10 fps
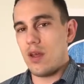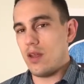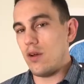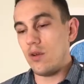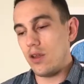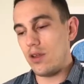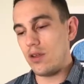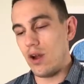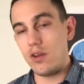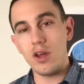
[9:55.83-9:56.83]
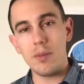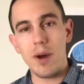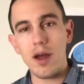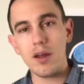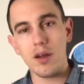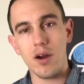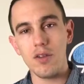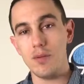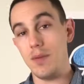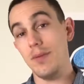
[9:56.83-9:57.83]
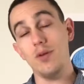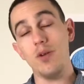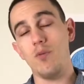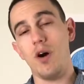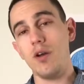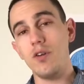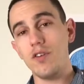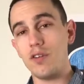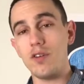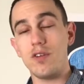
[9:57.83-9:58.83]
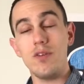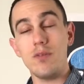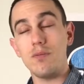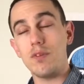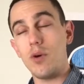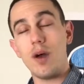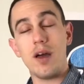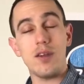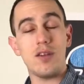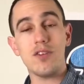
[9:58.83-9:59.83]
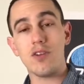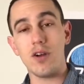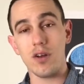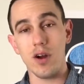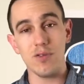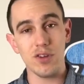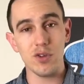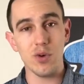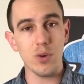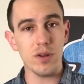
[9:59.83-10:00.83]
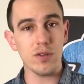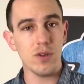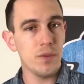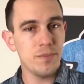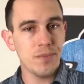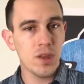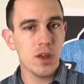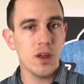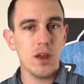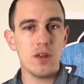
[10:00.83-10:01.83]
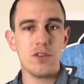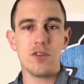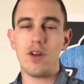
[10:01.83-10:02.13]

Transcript: are you going to buy a card that maybe you didn't want, or are you just going to still go ahead and discard a card for 2 coins? it's just